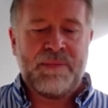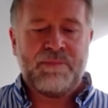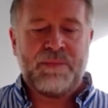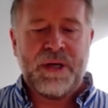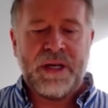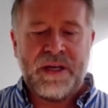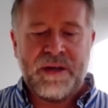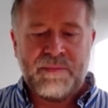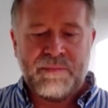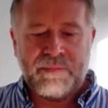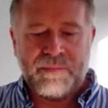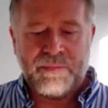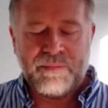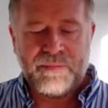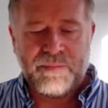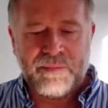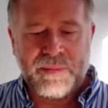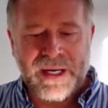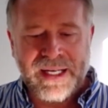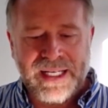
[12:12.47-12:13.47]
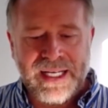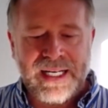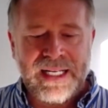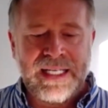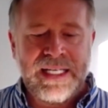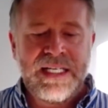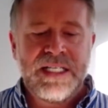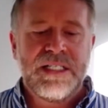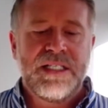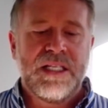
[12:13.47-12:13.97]
by
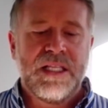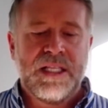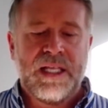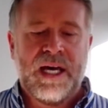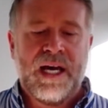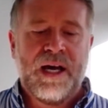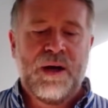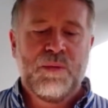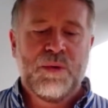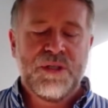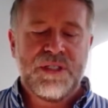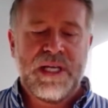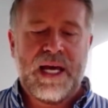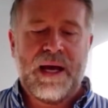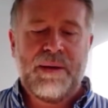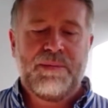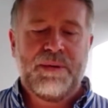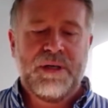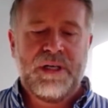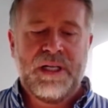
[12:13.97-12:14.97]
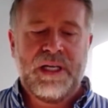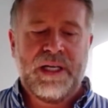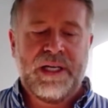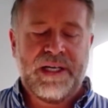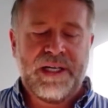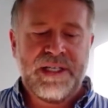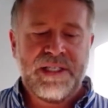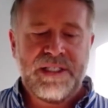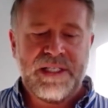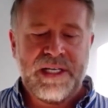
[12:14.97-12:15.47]
getting into that, what's happening
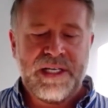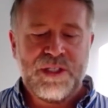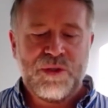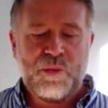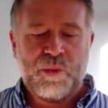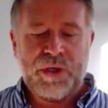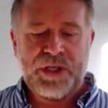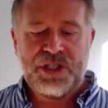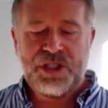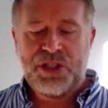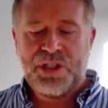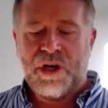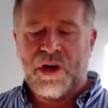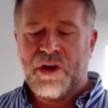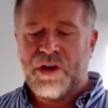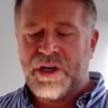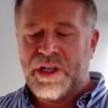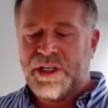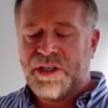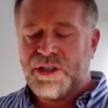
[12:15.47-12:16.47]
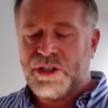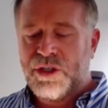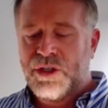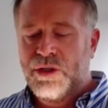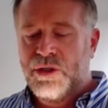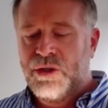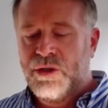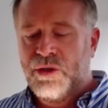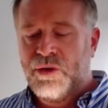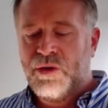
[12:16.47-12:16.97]
is we're starting
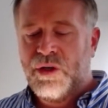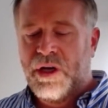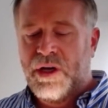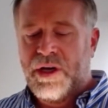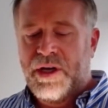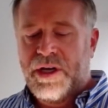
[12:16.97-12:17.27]
to